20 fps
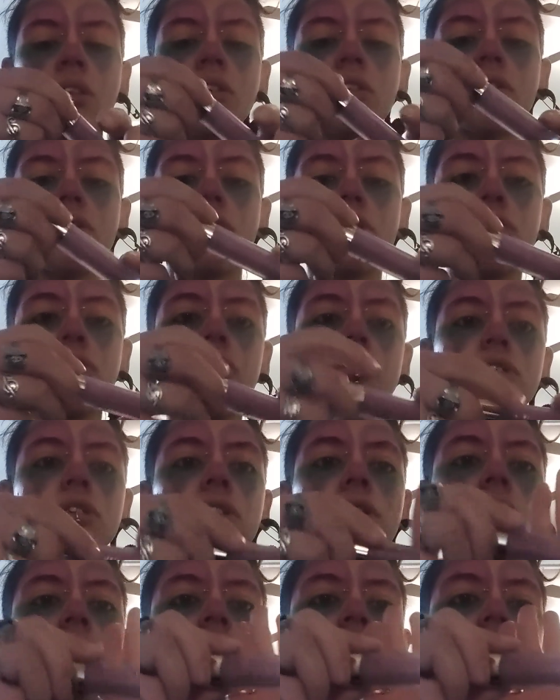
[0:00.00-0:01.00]
So this is
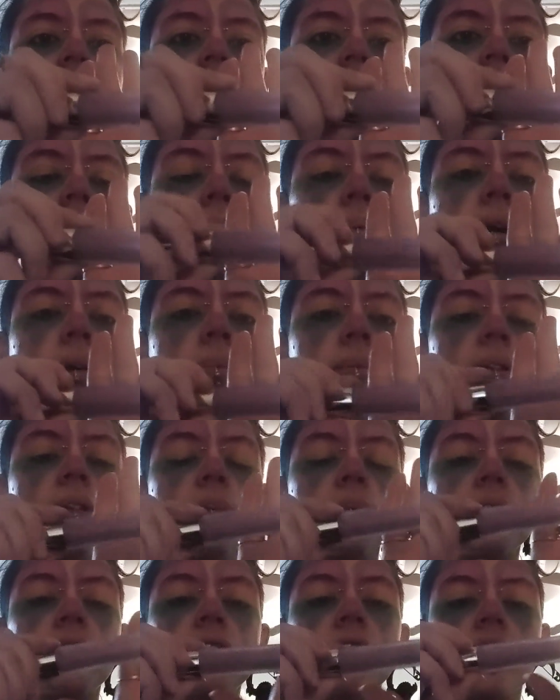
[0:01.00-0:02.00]
a light purple
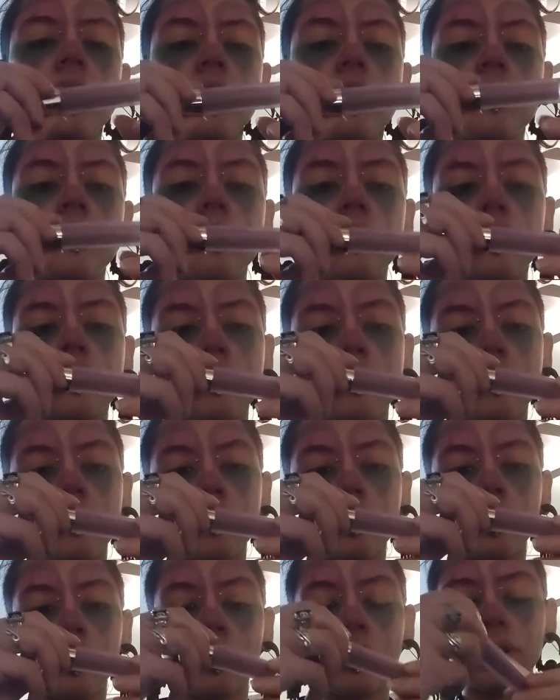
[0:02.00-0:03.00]
lipstick, it's
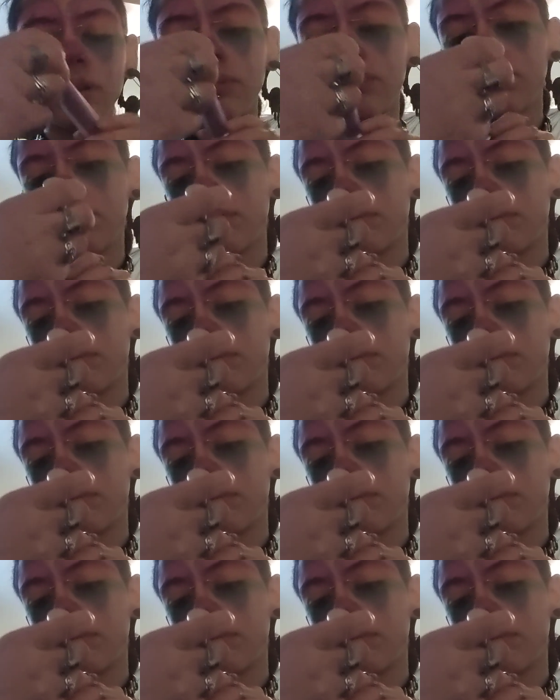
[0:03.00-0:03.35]
something.